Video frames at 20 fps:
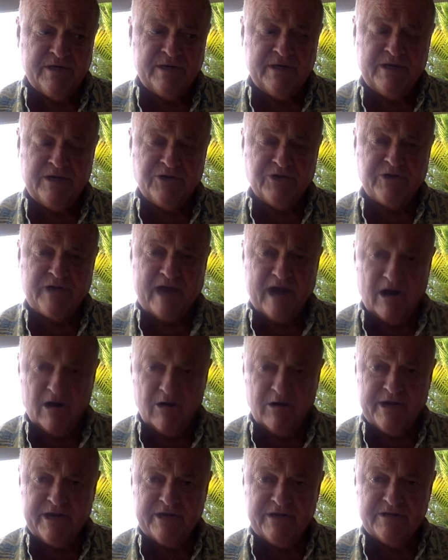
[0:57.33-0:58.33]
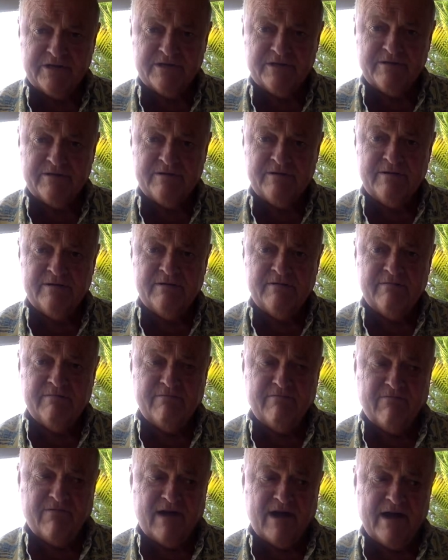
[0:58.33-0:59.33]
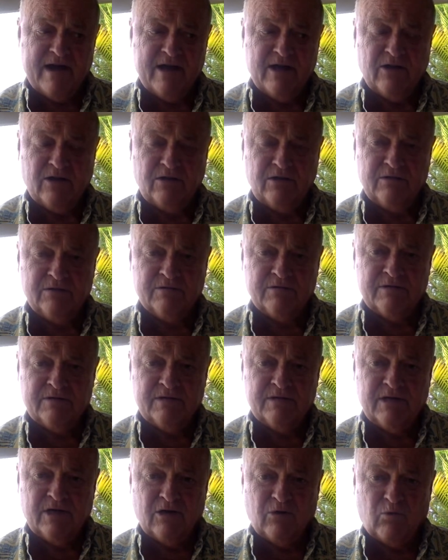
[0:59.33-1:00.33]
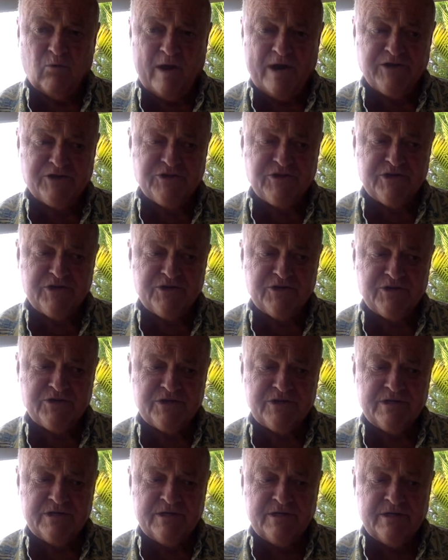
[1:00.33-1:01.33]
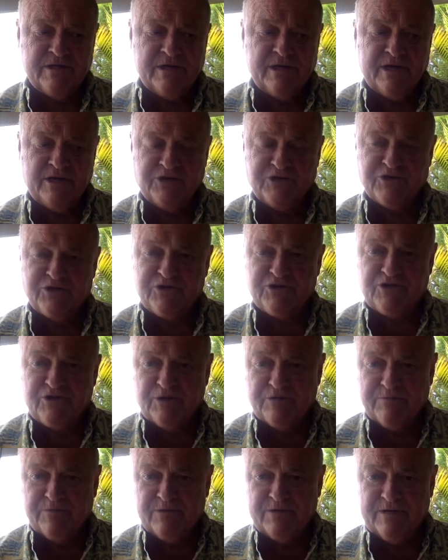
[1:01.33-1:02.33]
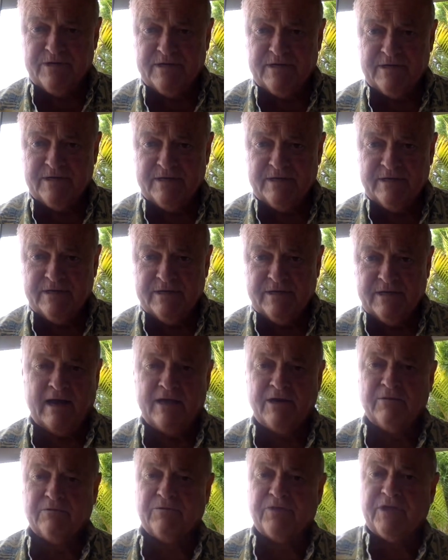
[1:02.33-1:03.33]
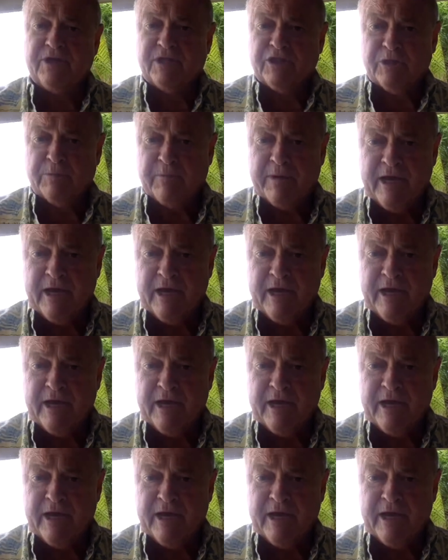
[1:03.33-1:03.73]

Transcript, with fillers: He's arrogant, vile, a racist. He's stupid. I don't think the